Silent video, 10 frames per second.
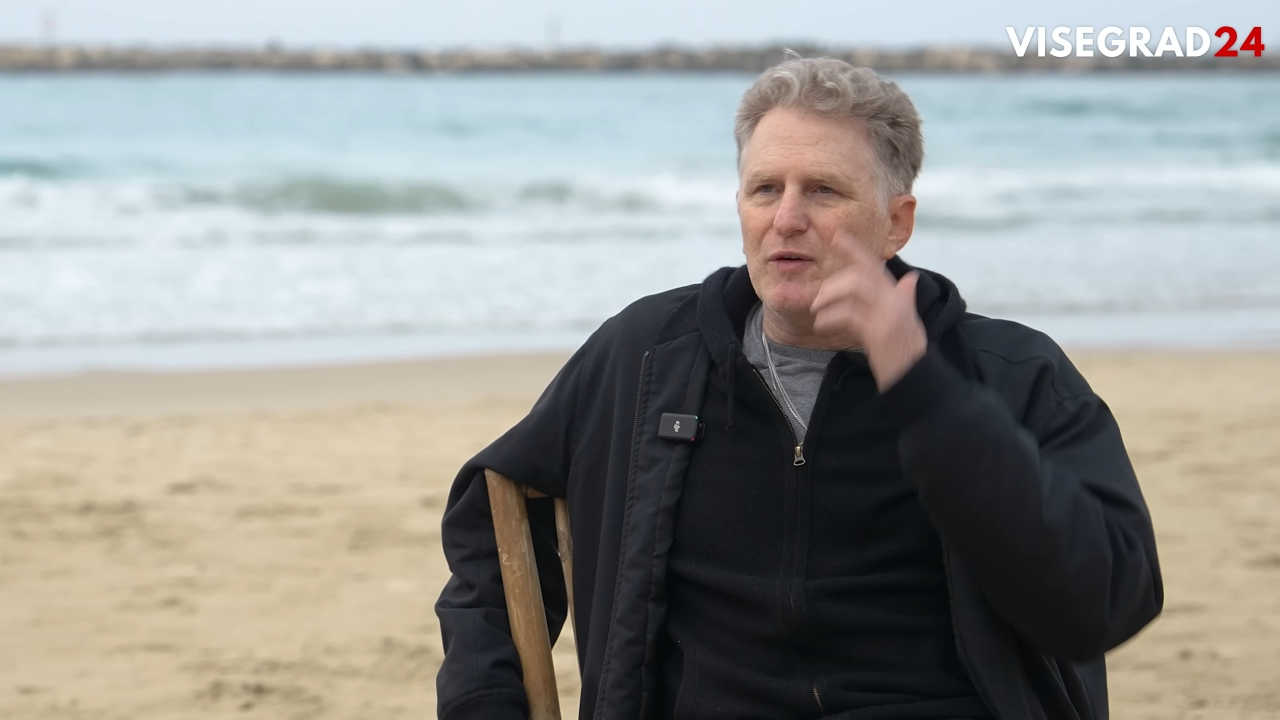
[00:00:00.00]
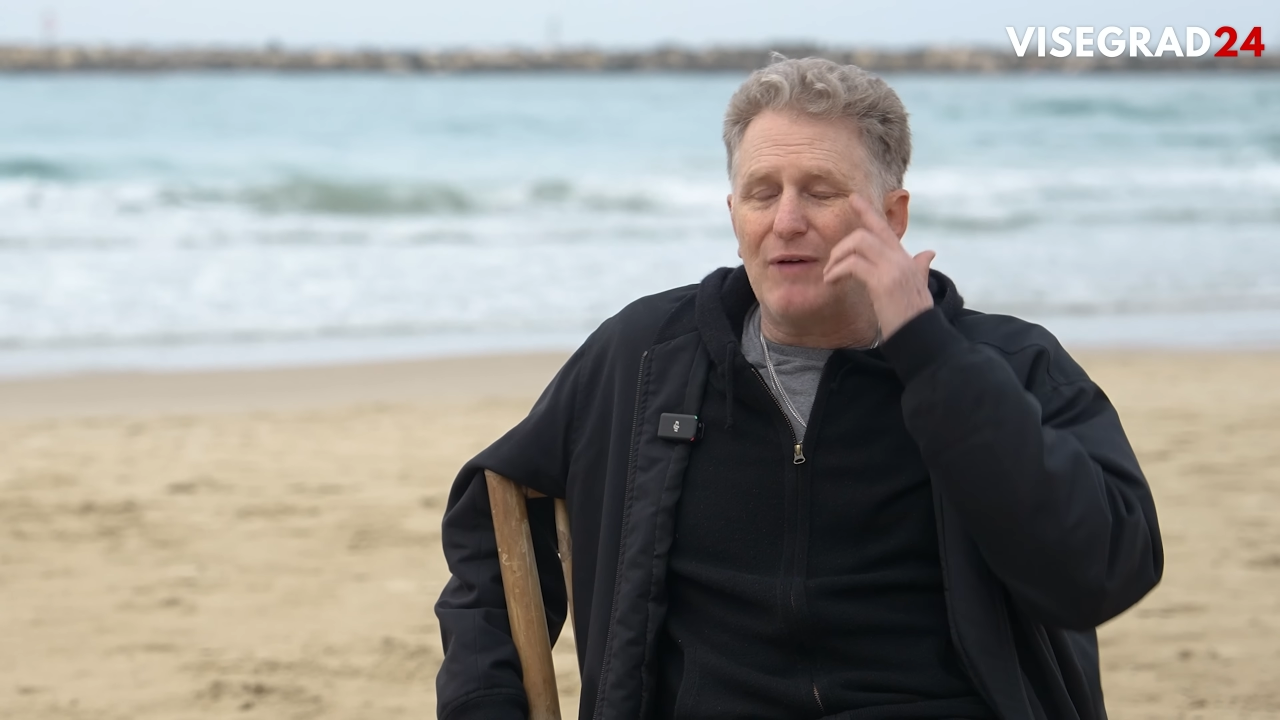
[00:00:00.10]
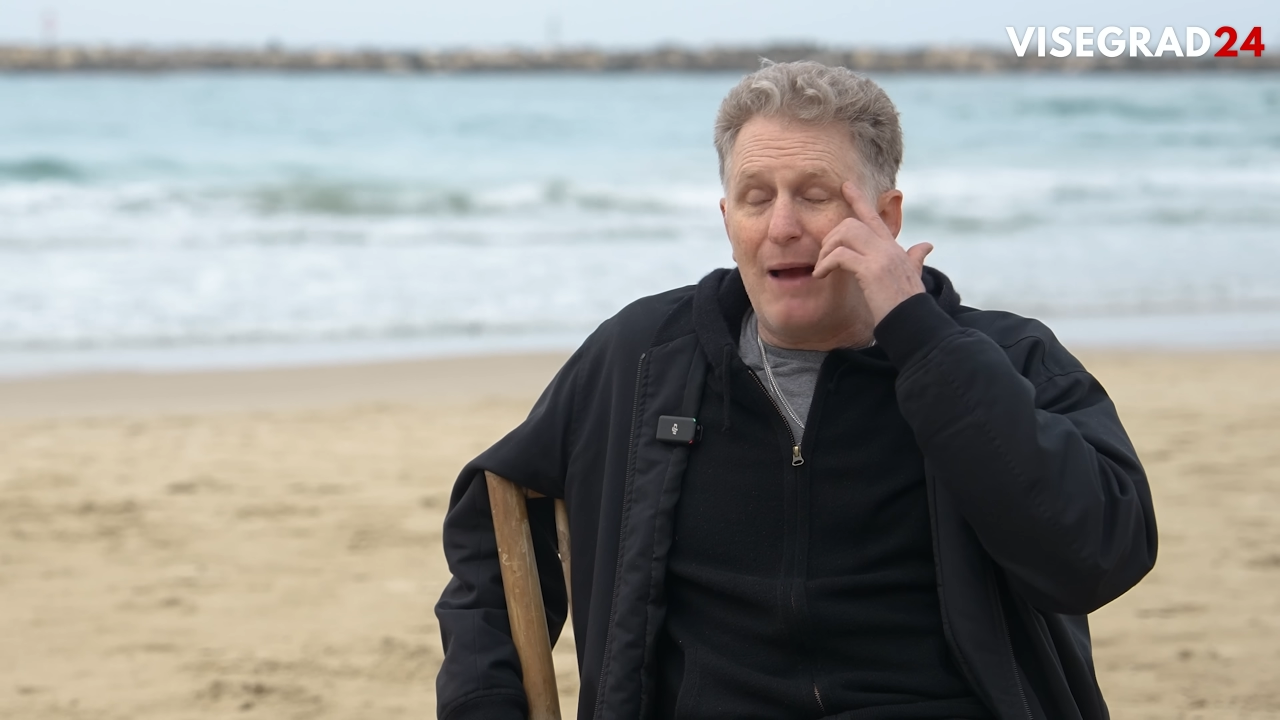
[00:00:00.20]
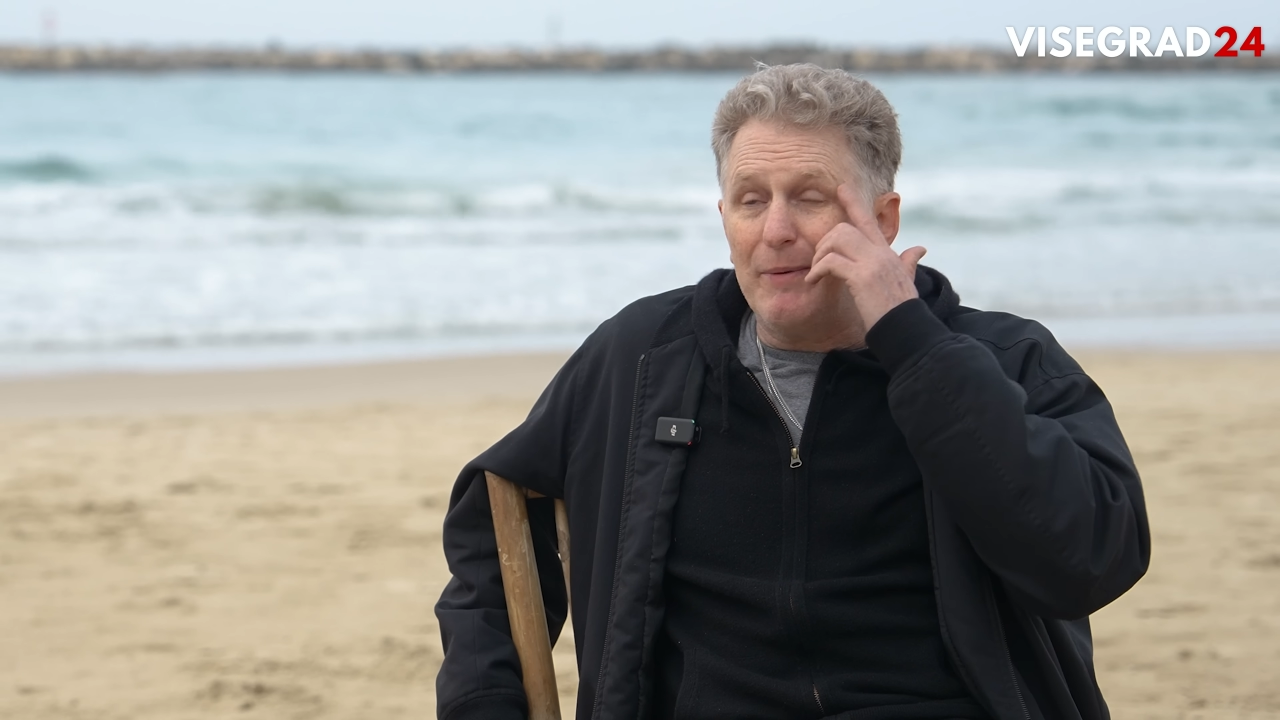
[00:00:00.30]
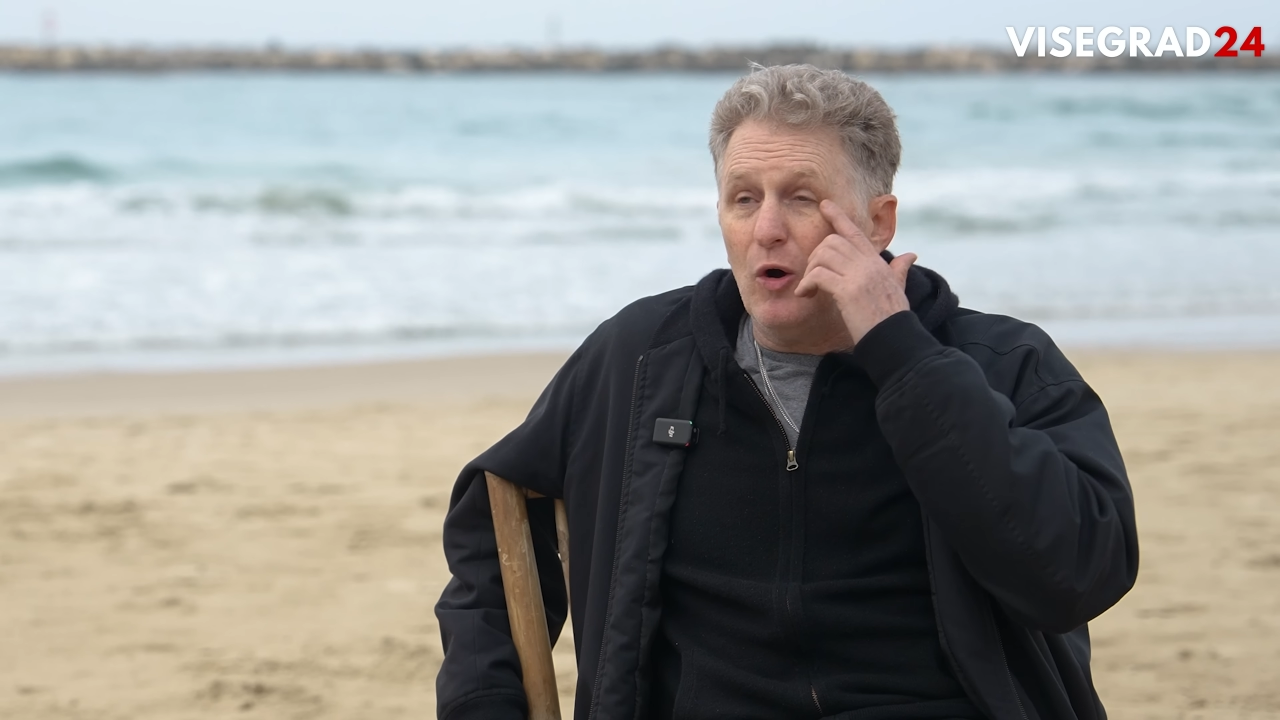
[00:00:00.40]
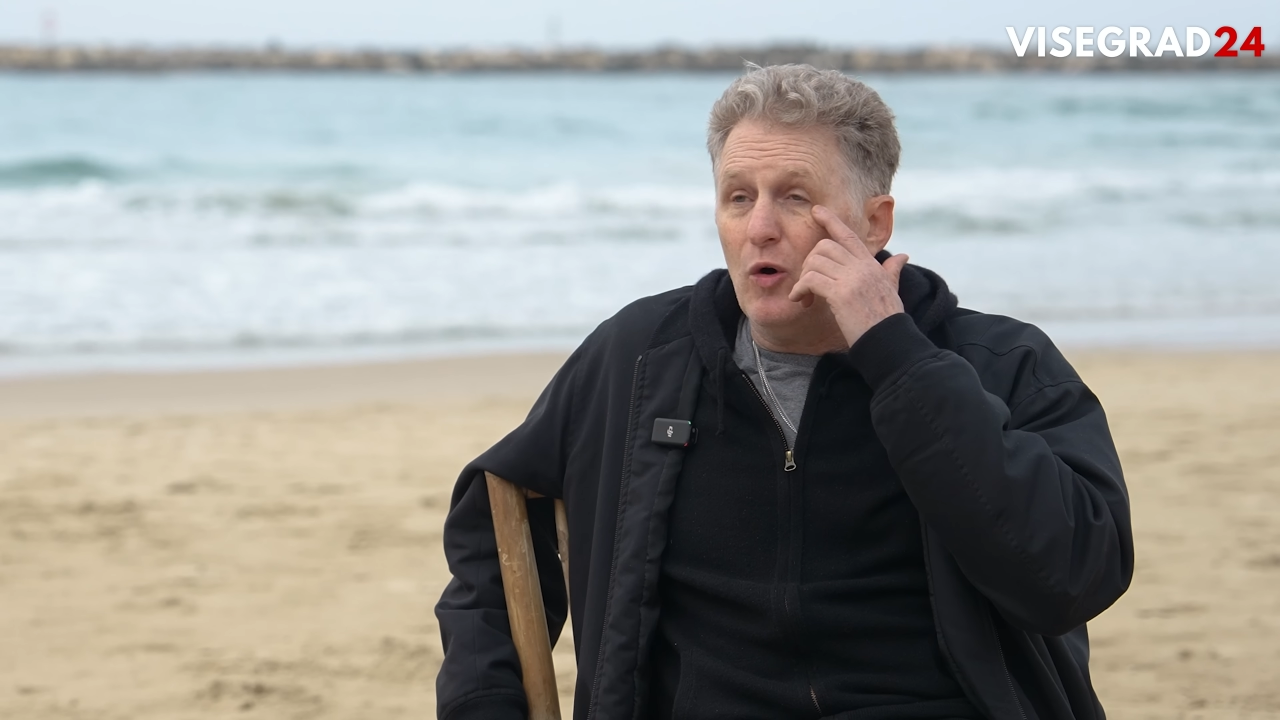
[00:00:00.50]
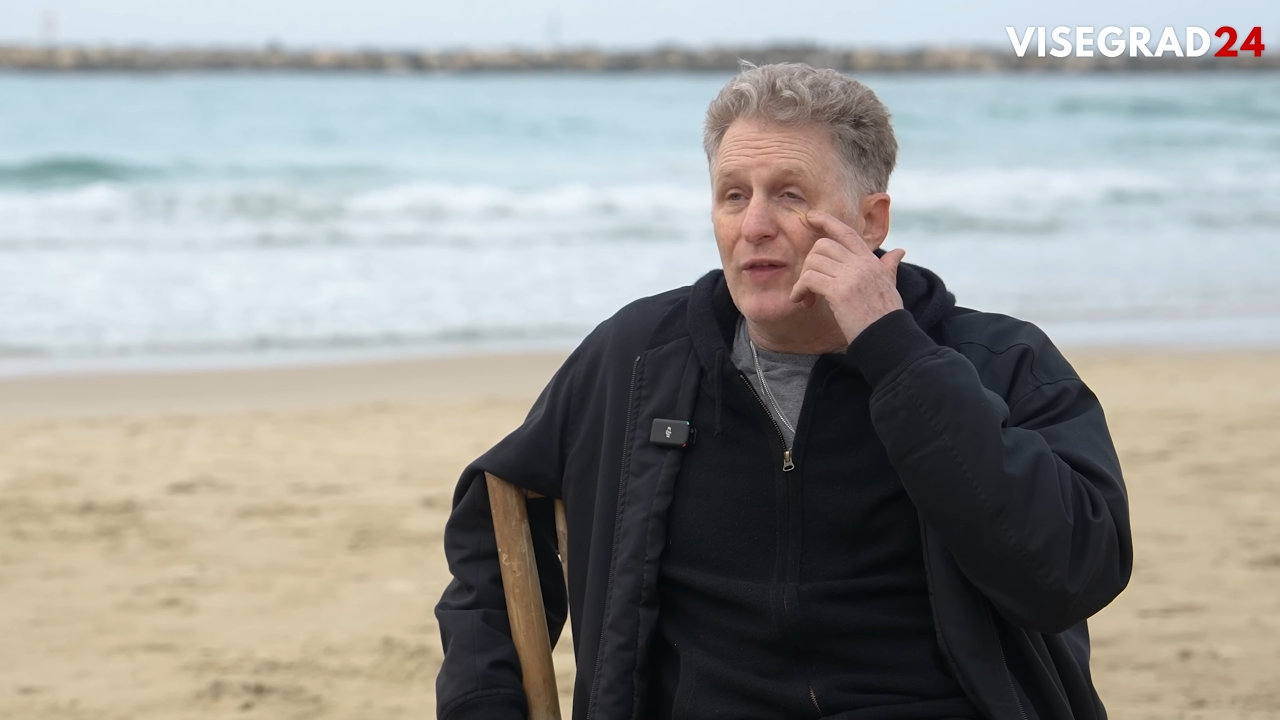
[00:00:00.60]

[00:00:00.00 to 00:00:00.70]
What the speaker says: the rabbit hole,